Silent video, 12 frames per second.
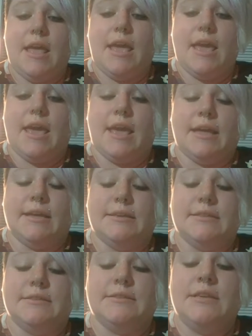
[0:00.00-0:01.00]

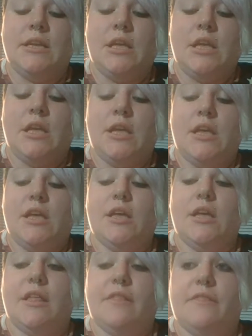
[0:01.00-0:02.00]
and
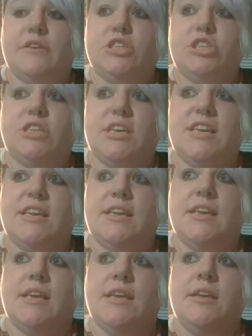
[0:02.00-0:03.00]

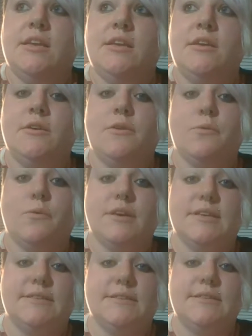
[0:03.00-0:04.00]
she
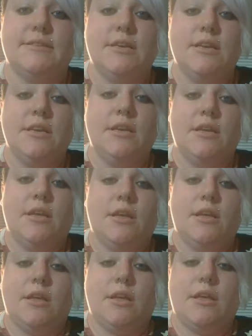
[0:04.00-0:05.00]
was
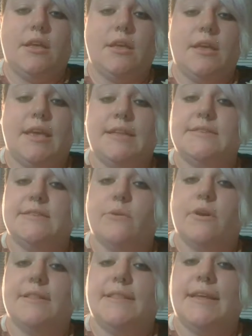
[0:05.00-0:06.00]
hit so
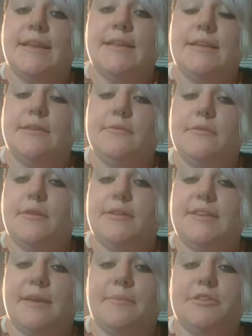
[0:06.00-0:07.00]
hard that it
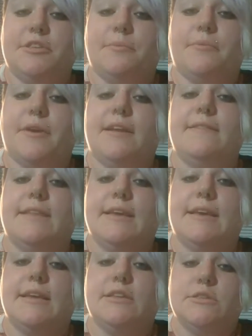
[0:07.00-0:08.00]
damaged her brain.
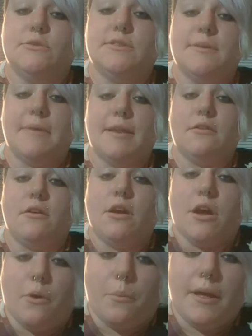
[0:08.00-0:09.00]
They induced a medical
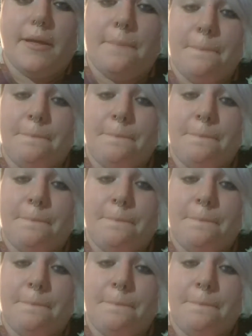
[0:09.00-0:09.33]
coma.